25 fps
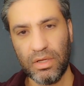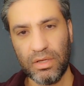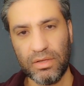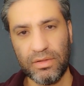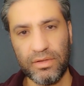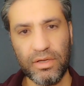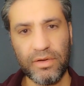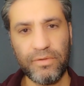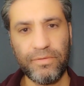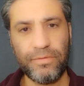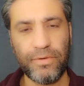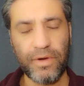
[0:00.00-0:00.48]

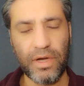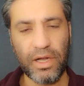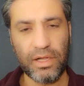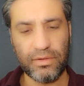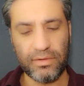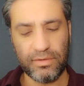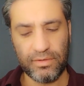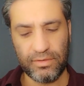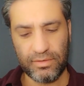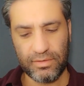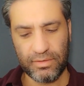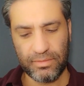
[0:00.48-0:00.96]
Dear
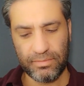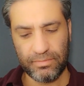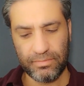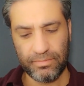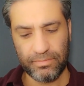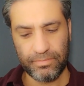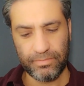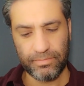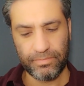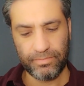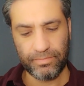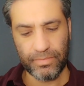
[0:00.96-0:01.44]
friends,
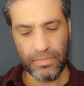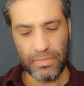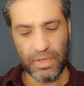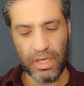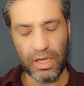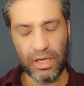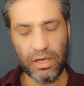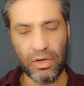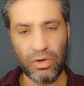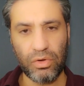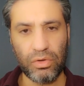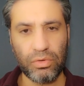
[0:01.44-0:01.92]

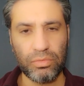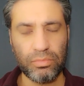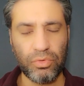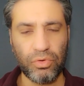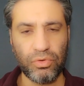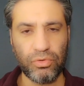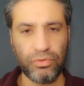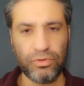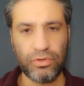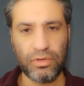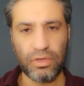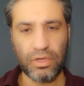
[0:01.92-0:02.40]
I almost